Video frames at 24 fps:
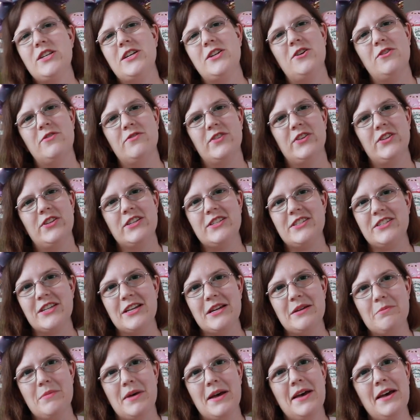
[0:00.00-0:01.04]
They don't really
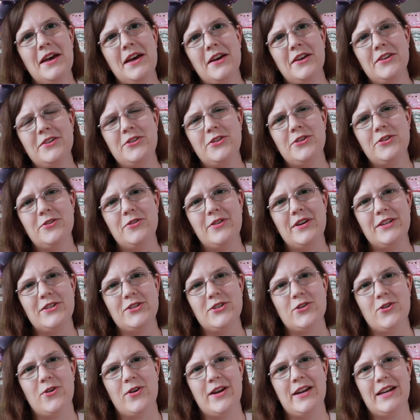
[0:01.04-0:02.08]
seem to
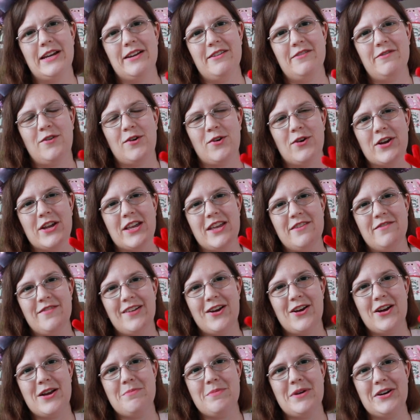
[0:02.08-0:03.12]
enjoy Forky
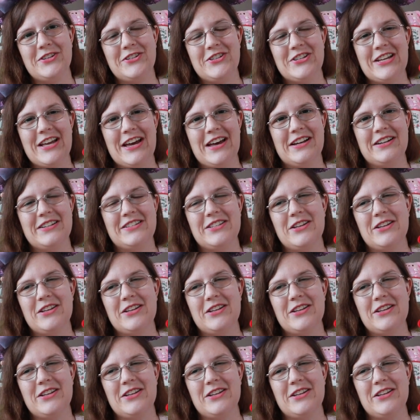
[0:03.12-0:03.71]
very much yet.